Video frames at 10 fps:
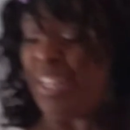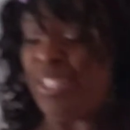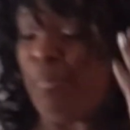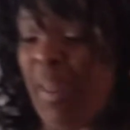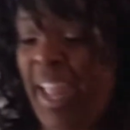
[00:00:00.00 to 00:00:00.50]

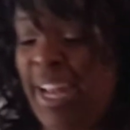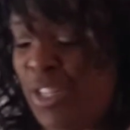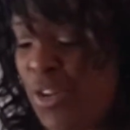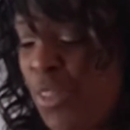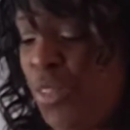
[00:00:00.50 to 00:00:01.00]
to
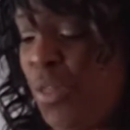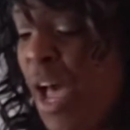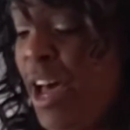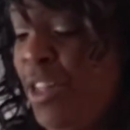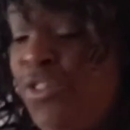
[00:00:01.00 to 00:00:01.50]
page
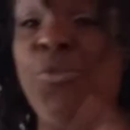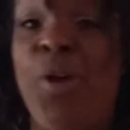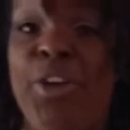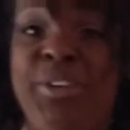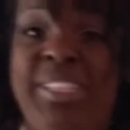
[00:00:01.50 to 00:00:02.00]

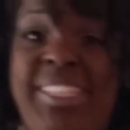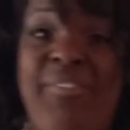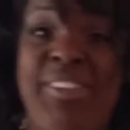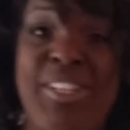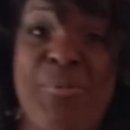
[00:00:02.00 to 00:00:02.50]

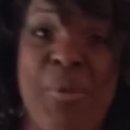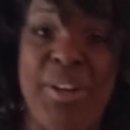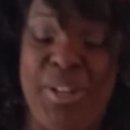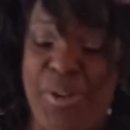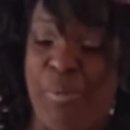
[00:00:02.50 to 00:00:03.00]
271
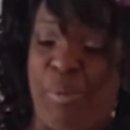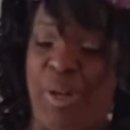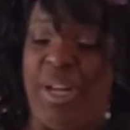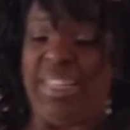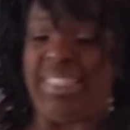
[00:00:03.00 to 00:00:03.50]
in your
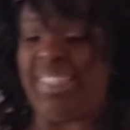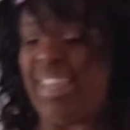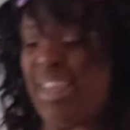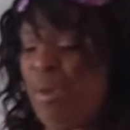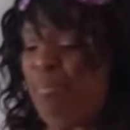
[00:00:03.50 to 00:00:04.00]
books,
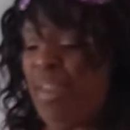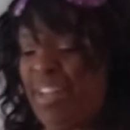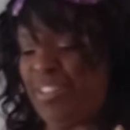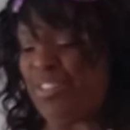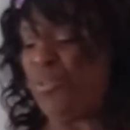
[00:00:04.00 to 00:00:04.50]

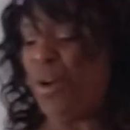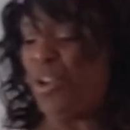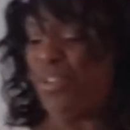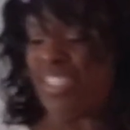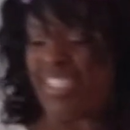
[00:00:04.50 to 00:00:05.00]
page
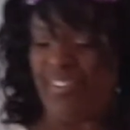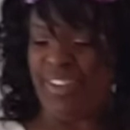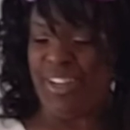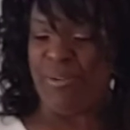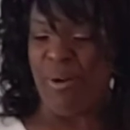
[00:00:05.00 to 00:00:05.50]

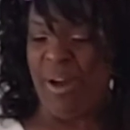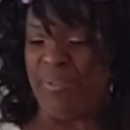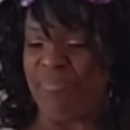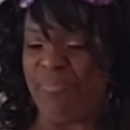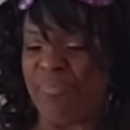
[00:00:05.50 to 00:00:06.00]

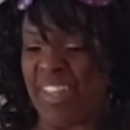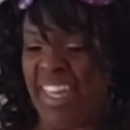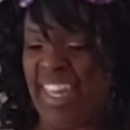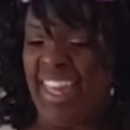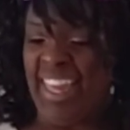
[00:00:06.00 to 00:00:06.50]
271
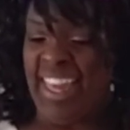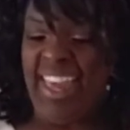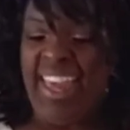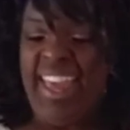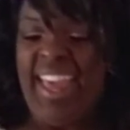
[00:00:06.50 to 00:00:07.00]

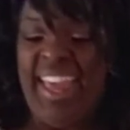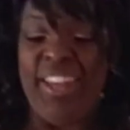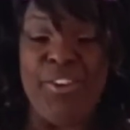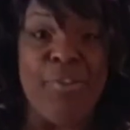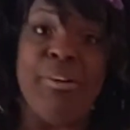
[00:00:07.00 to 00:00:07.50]

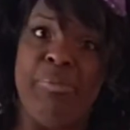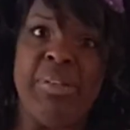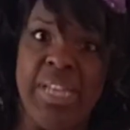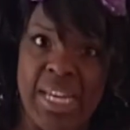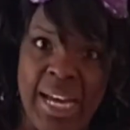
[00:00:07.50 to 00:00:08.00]
in your
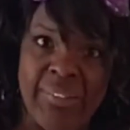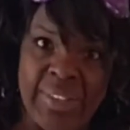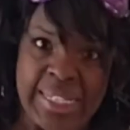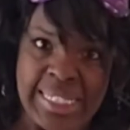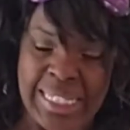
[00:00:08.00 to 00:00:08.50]
arithmetic,
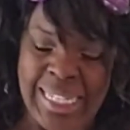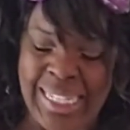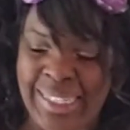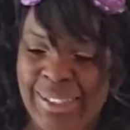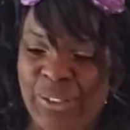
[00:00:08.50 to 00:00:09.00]

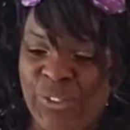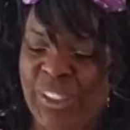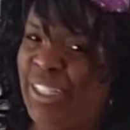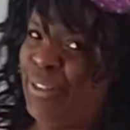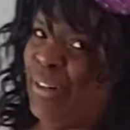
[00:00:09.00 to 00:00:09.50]
obviously.
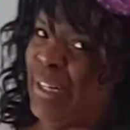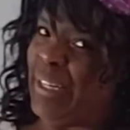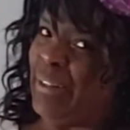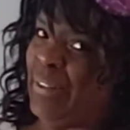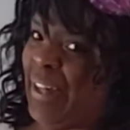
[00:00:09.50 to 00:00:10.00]
Hopefully you already
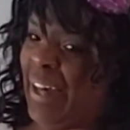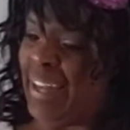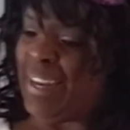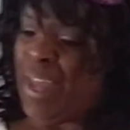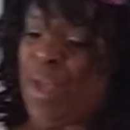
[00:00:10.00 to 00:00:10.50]
knew
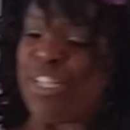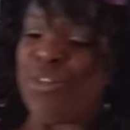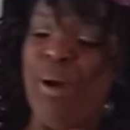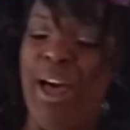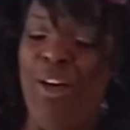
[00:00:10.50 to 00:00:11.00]
that.
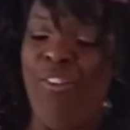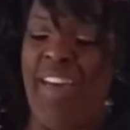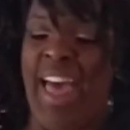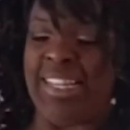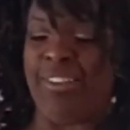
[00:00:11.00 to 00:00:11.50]
12
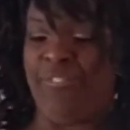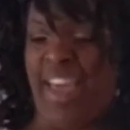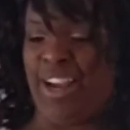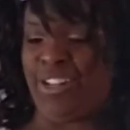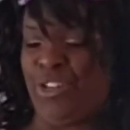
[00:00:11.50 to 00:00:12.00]
as a
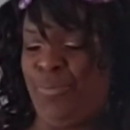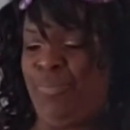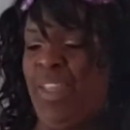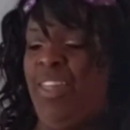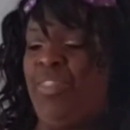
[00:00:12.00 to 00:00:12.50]
factor.
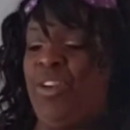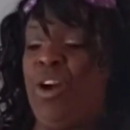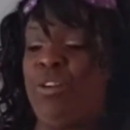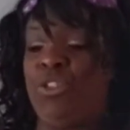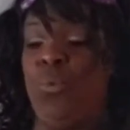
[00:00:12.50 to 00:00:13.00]
There
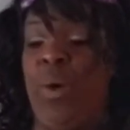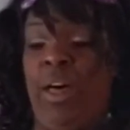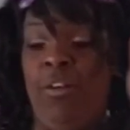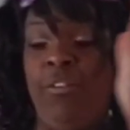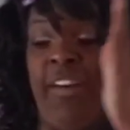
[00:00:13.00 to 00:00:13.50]
are
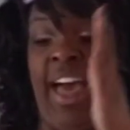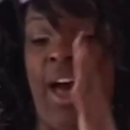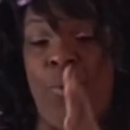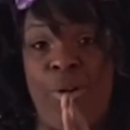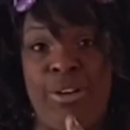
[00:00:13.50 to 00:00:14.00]
12
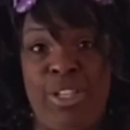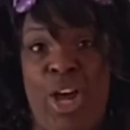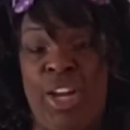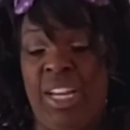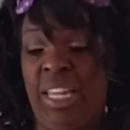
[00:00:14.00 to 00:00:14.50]
hours
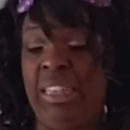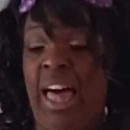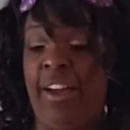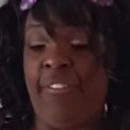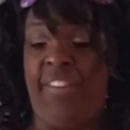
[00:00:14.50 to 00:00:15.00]
on a
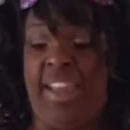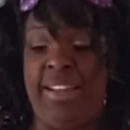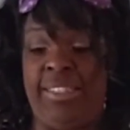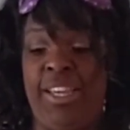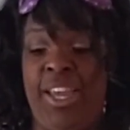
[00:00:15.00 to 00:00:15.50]
clock
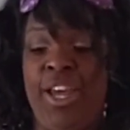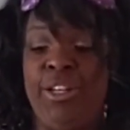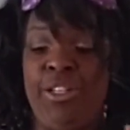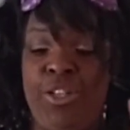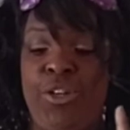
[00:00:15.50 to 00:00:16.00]
face,
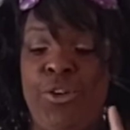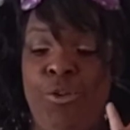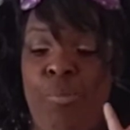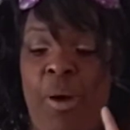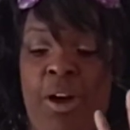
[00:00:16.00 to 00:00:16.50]
2
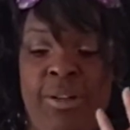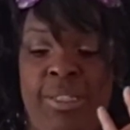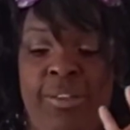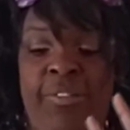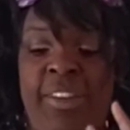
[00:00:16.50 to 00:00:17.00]
parts
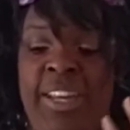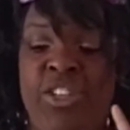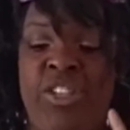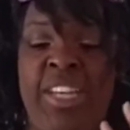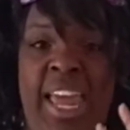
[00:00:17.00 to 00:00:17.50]
of
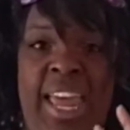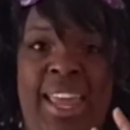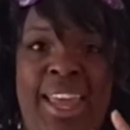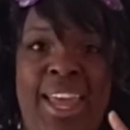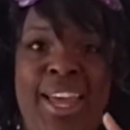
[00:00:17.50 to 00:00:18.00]
each
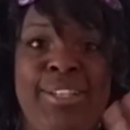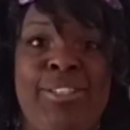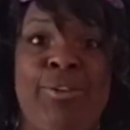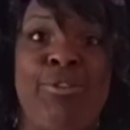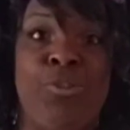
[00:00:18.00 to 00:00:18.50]
day.
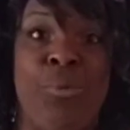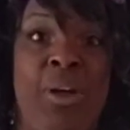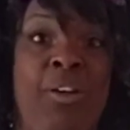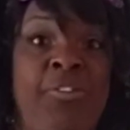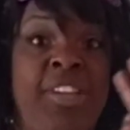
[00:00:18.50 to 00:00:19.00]
So
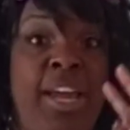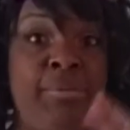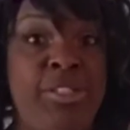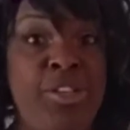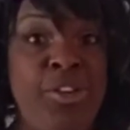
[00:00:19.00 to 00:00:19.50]
12
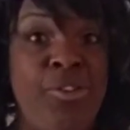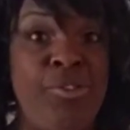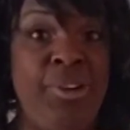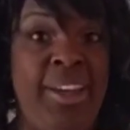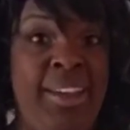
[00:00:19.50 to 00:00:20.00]
times
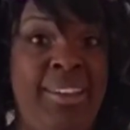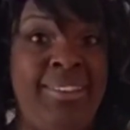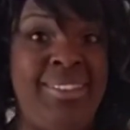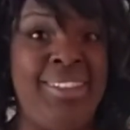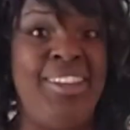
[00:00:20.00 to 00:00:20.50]
2
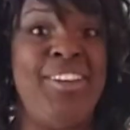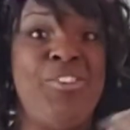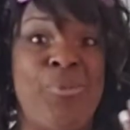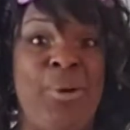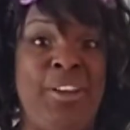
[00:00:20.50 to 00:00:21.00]
is
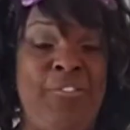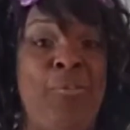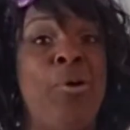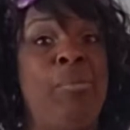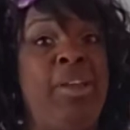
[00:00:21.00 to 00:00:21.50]

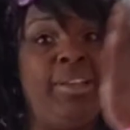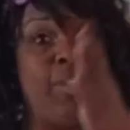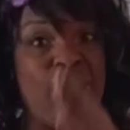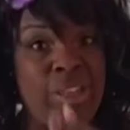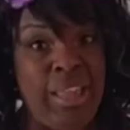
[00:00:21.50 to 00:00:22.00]
24, because
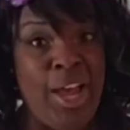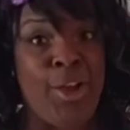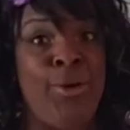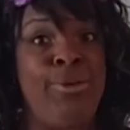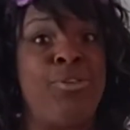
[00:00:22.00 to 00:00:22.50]
our clock
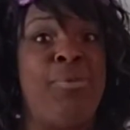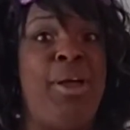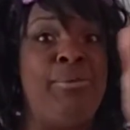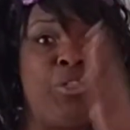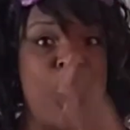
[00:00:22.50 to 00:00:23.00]
goes
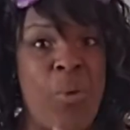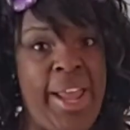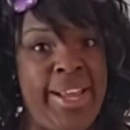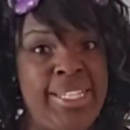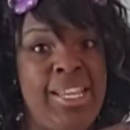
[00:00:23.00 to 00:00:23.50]
around
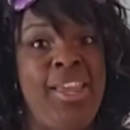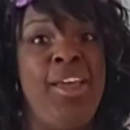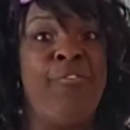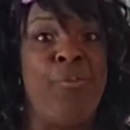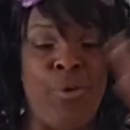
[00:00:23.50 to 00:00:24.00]
twice
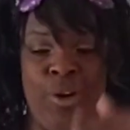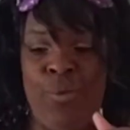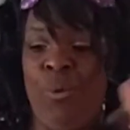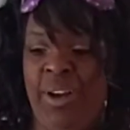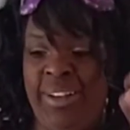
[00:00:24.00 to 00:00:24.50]
for
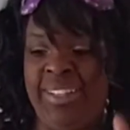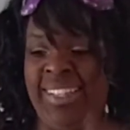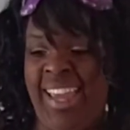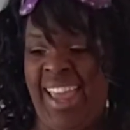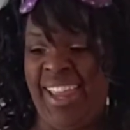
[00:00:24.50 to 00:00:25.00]
one
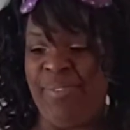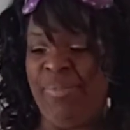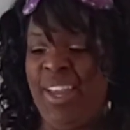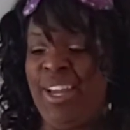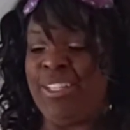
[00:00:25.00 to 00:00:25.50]
day.
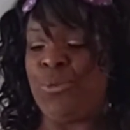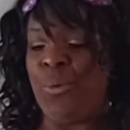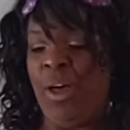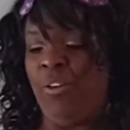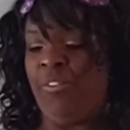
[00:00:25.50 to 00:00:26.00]

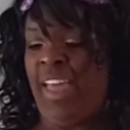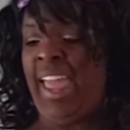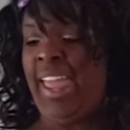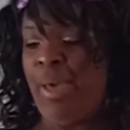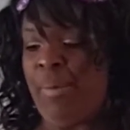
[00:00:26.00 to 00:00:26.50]
12
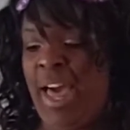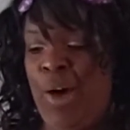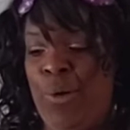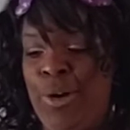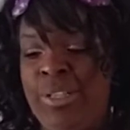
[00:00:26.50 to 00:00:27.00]
a.m.
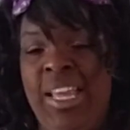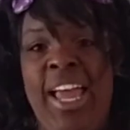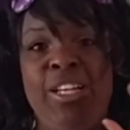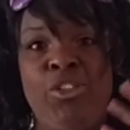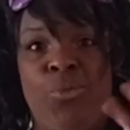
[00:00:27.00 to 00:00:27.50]
hours
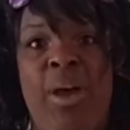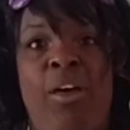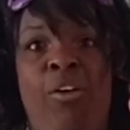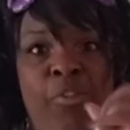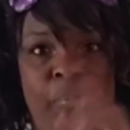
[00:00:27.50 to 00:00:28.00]
and
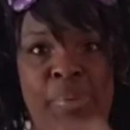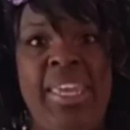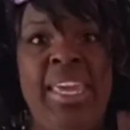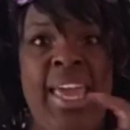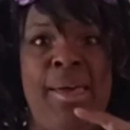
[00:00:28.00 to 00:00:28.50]
12
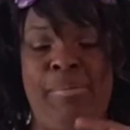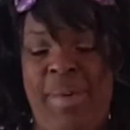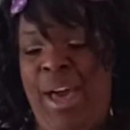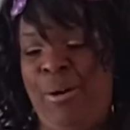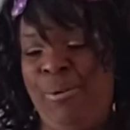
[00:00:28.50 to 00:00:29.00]
p.m.
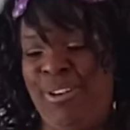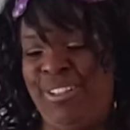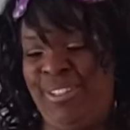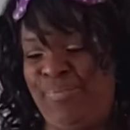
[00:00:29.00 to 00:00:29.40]
hours.